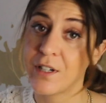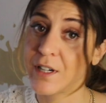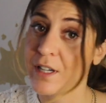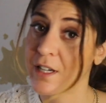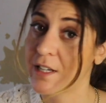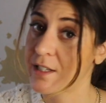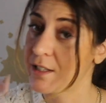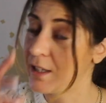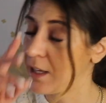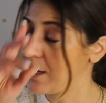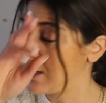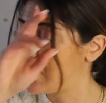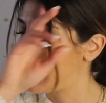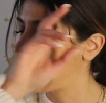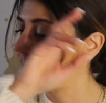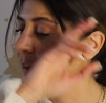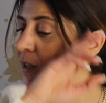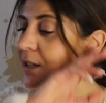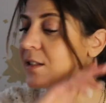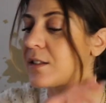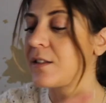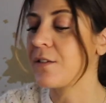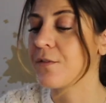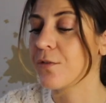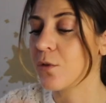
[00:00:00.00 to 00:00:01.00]
it is, like in
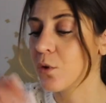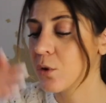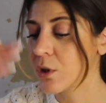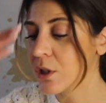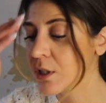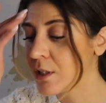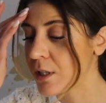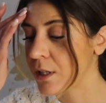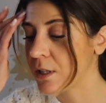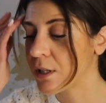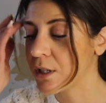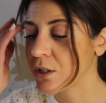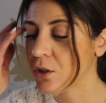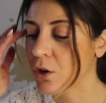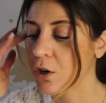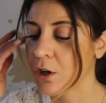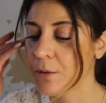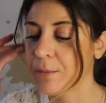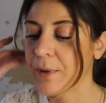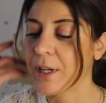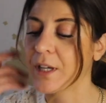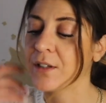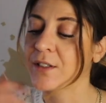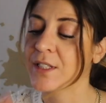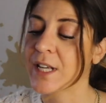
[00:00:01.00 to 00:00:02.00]
this divorce, in this
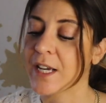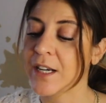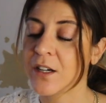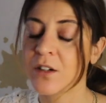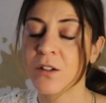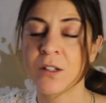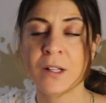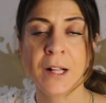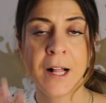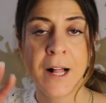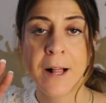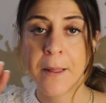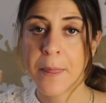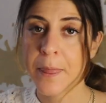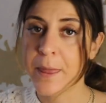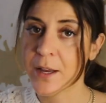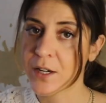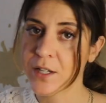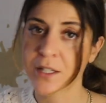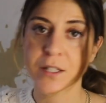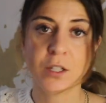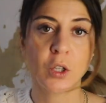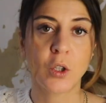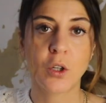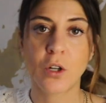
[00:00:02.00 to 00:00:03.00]
karmic cycle,
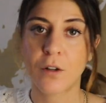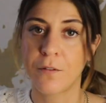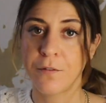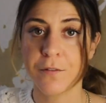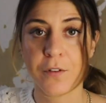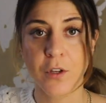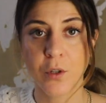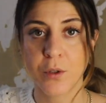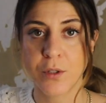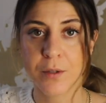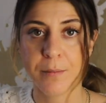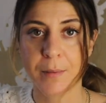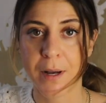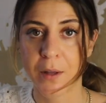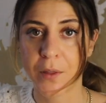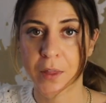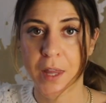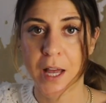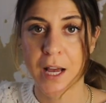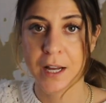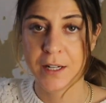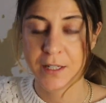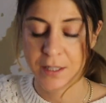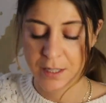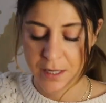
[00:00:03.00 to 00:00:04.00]
they're still confused about
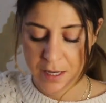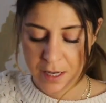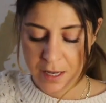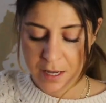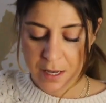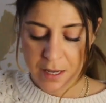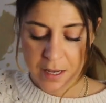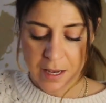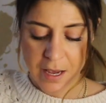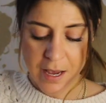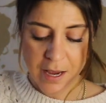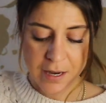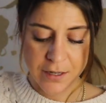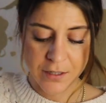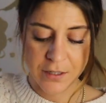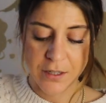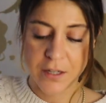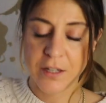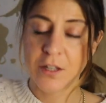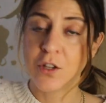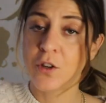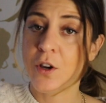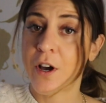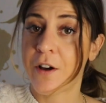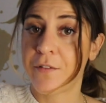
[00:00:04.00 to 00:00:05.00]
that. And
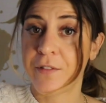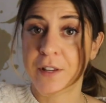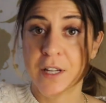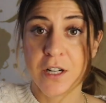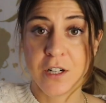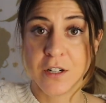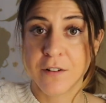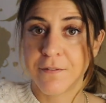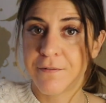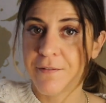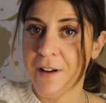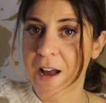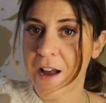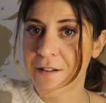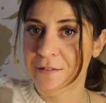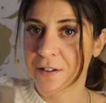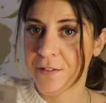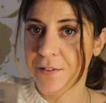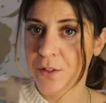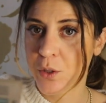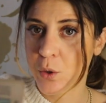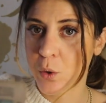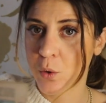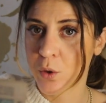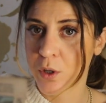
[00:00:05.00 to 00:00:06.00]
you have here the five
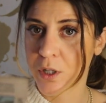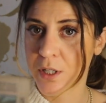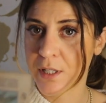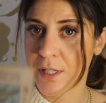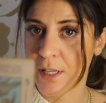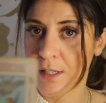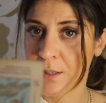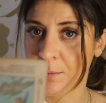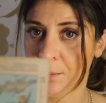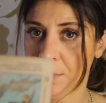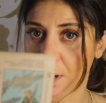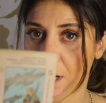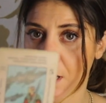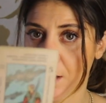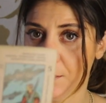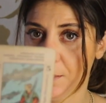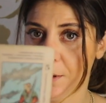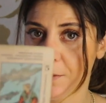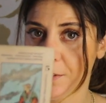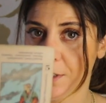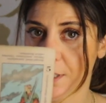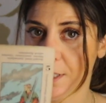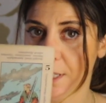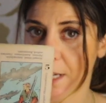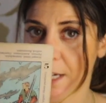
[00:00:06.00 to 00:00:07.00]
of swords at the bottom
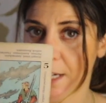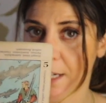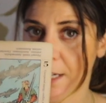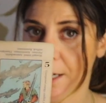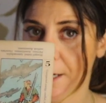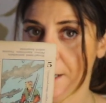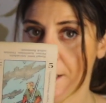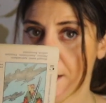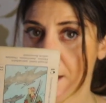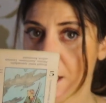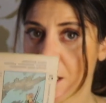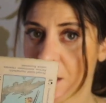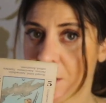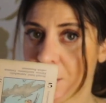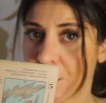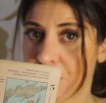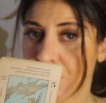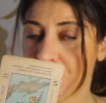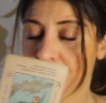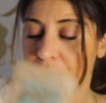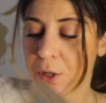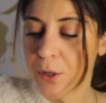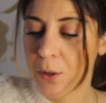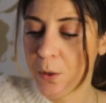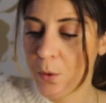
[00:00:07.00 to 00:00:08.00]
of the deck.
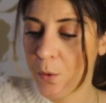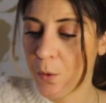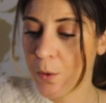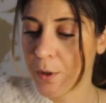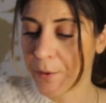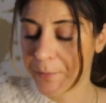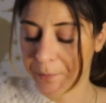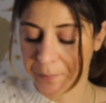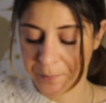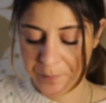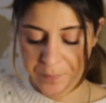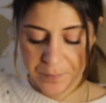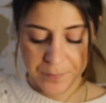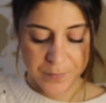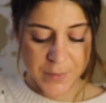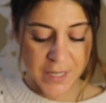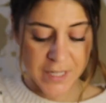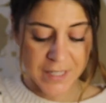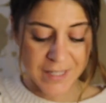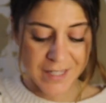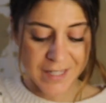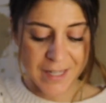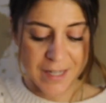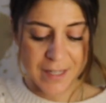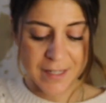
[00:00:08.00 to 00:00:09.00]
So
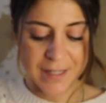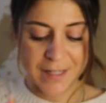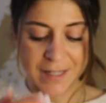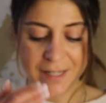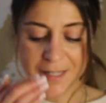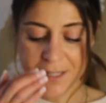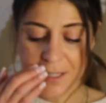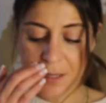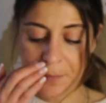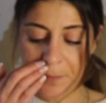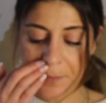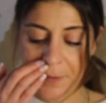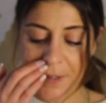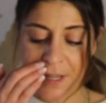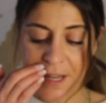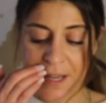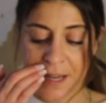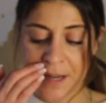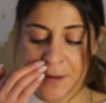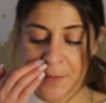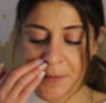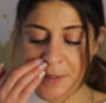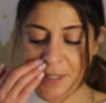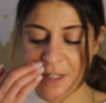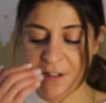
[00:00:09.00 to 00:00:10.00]
it says
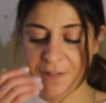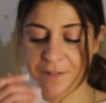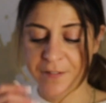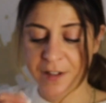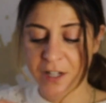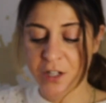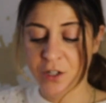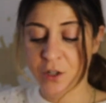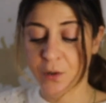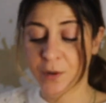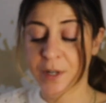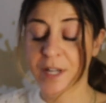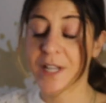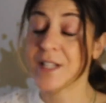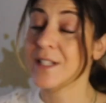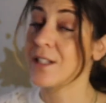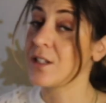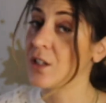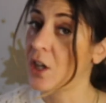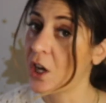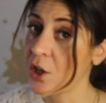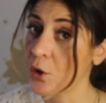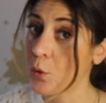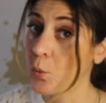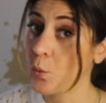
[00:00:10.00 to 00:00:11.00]
sometimes the victory is
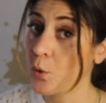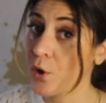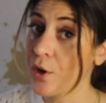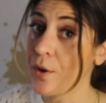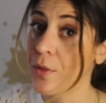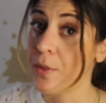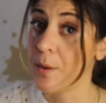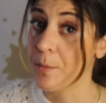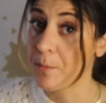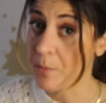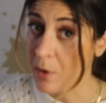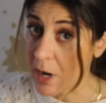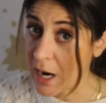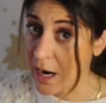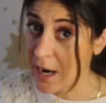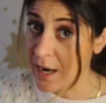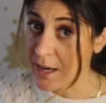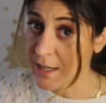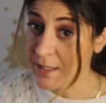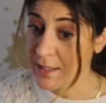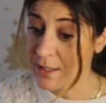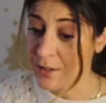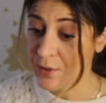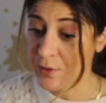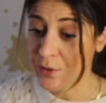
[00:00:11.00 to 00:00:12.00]
not worth the
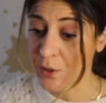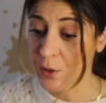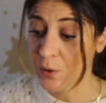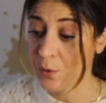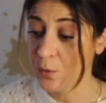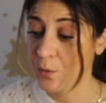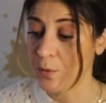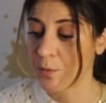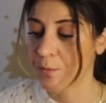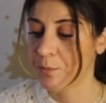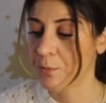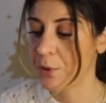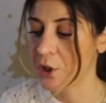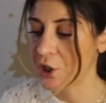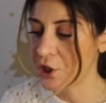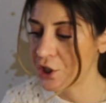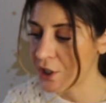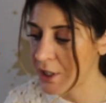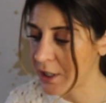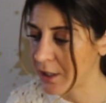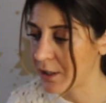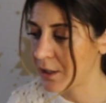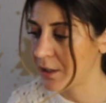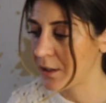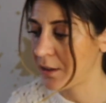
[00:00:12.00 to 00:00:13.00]
prize. So
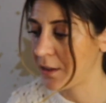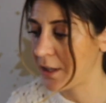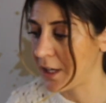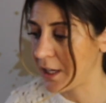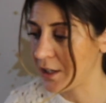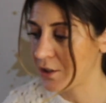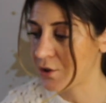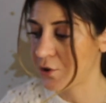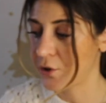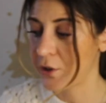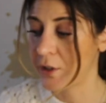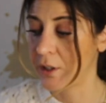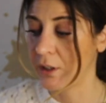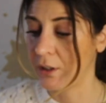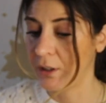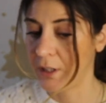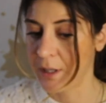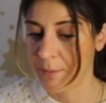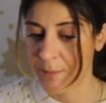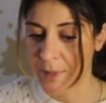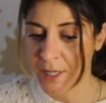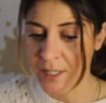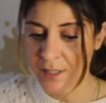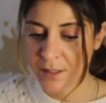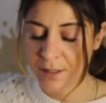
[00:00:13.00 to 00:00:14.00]
pushing things to the
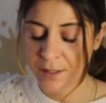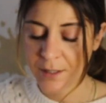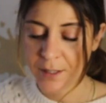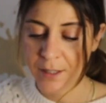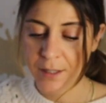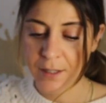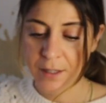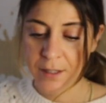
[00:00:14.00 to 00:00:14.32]
limit,